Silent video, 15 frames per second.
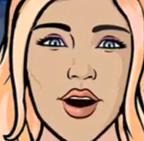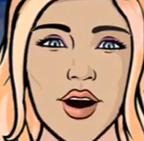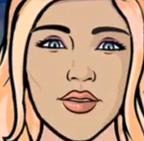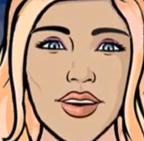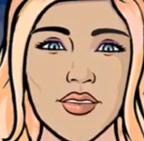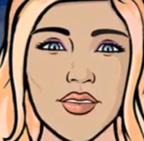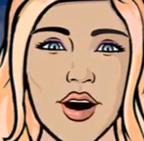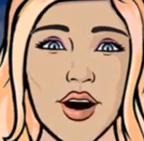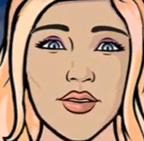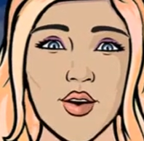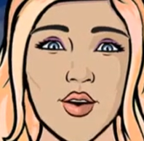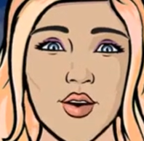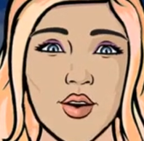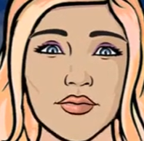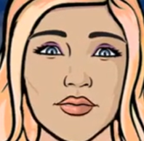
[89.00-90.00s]

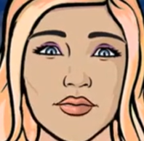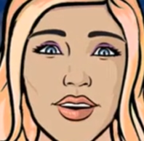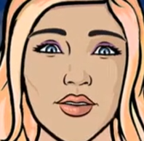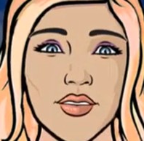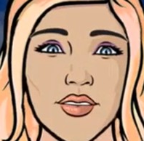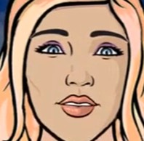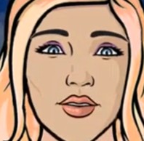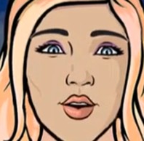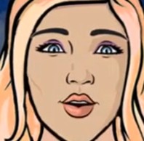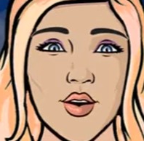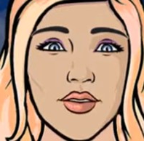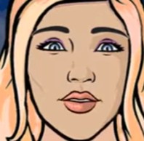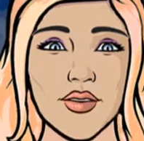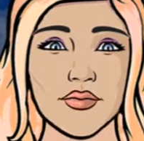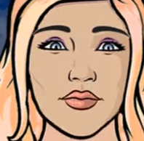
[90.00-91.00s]
Alexander, in his
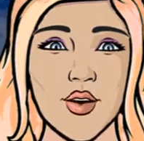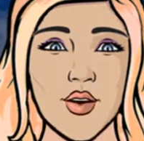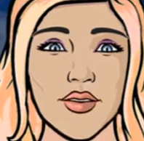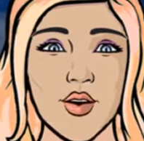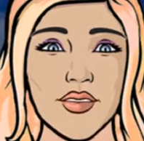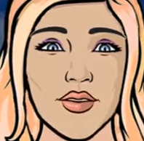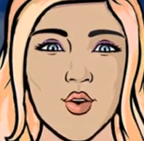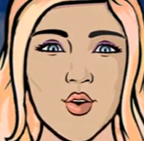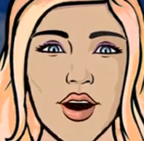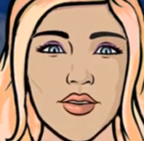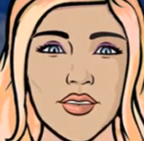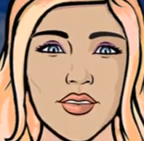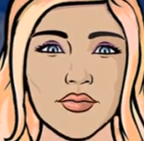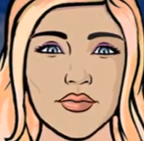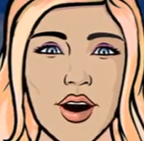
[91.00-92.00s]
turn, understood
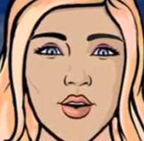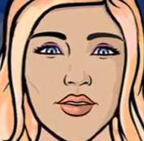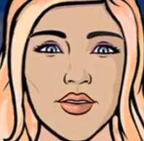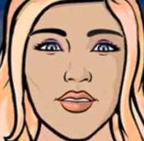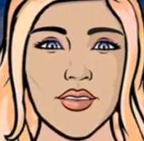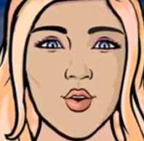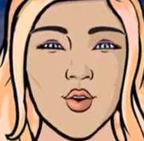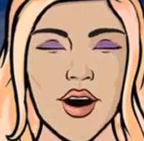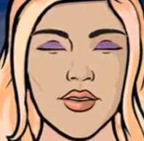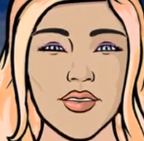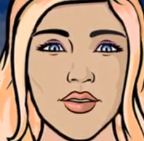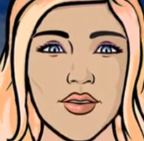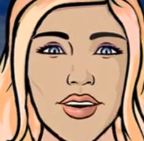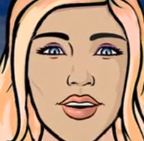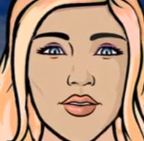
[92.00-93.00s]
and supported his
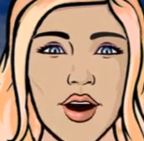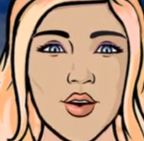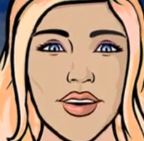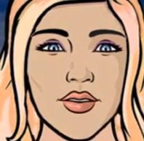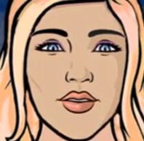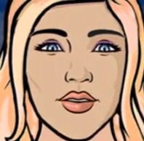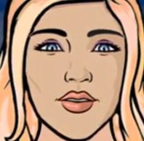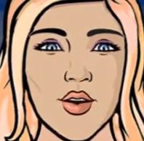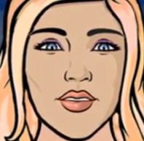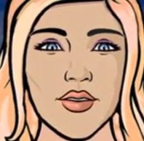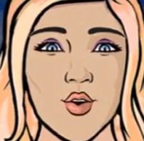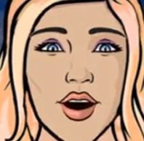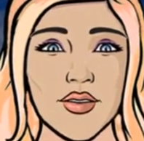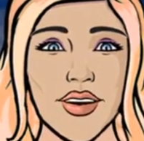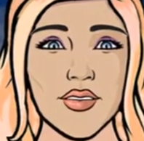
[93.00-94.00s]
wife's need for
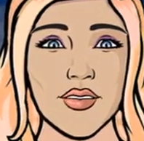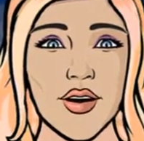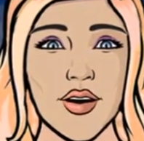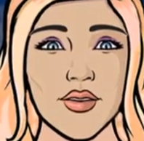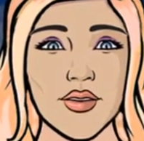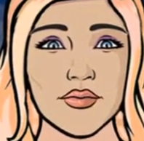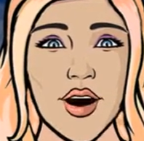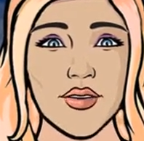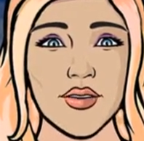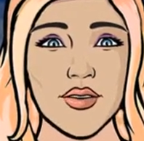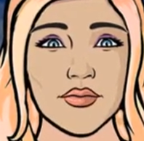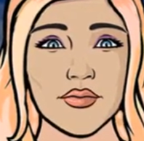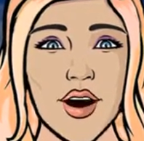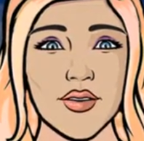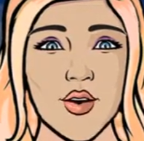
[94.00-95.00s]
intellectual engagement
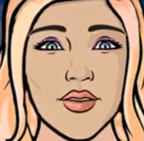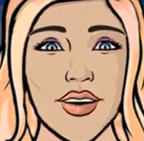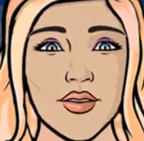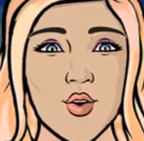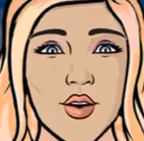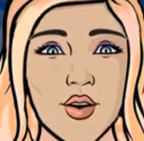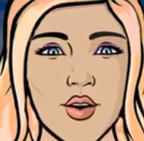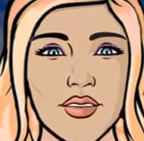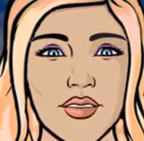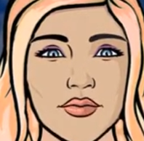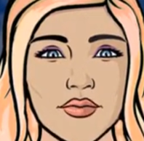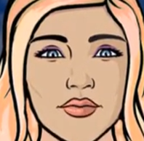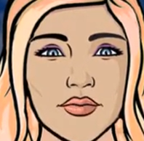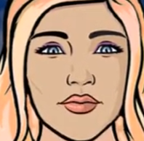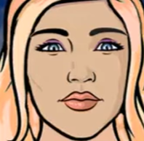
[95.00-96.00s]
and productive work.
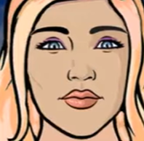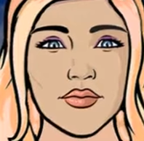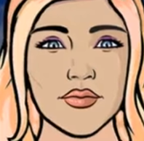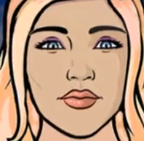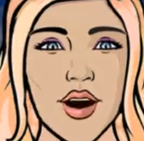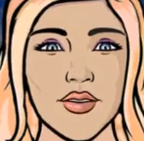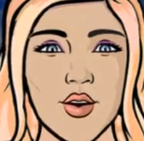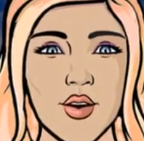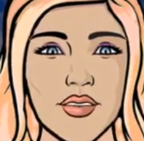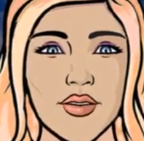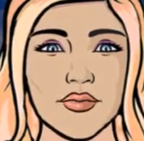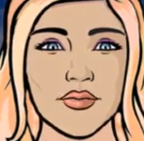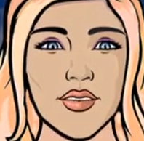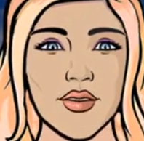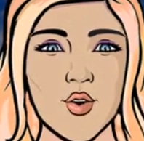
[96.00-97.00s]
After
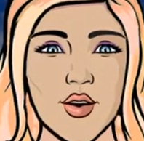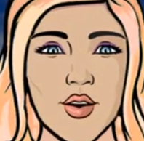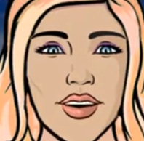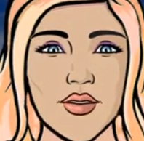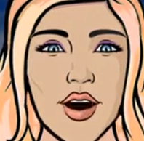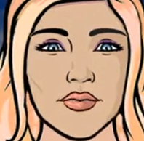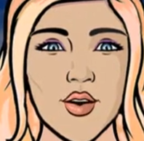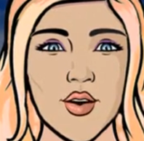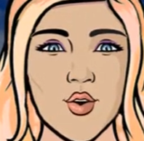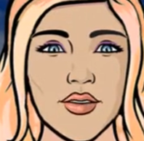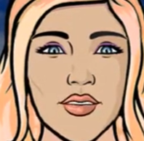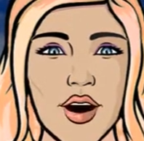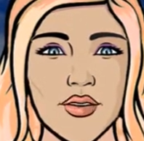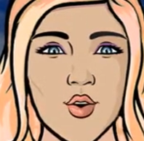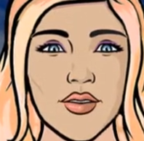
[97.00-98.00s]
helping to read the
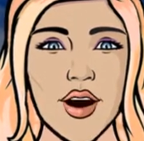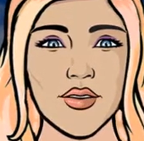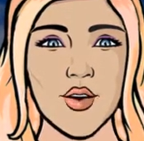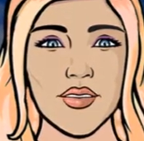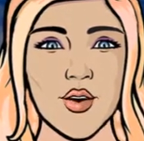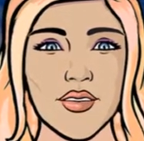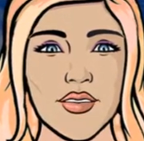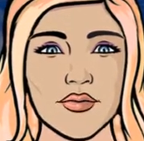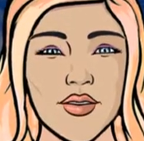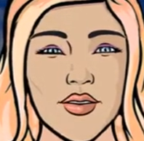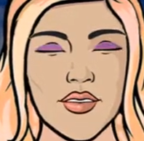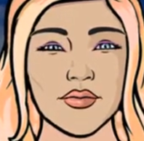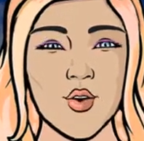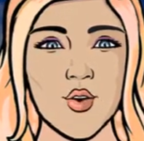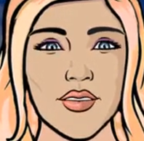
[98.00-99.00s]
proofs of one of her
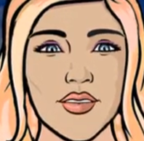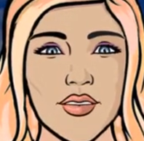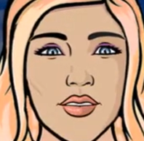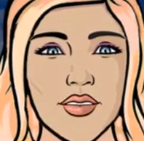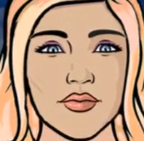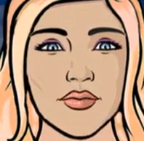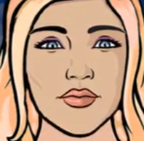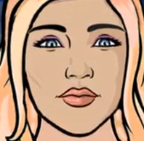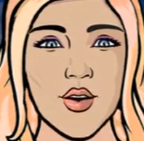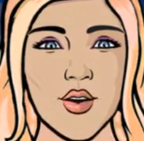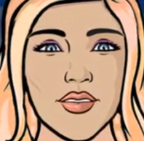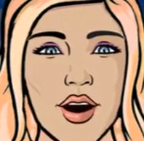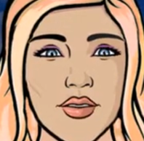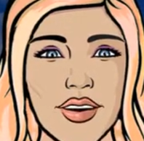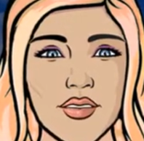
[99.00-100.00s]
husband's books,
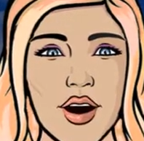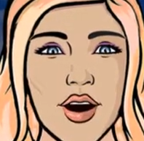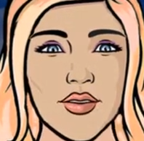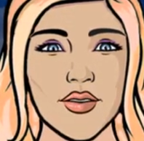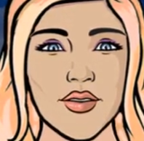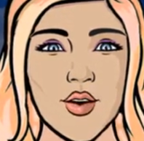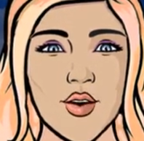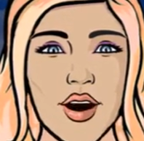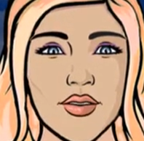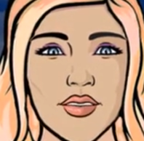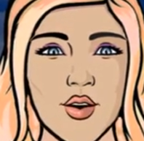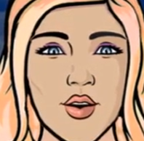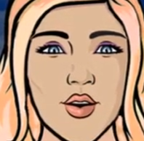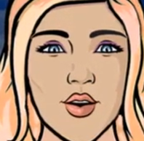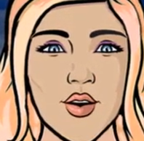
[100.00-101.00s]
Marcet decided to write
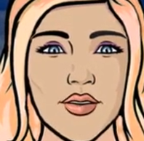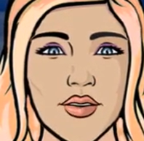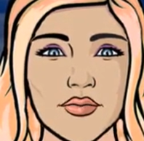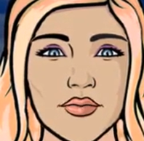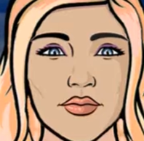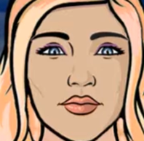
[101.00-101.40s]
her own,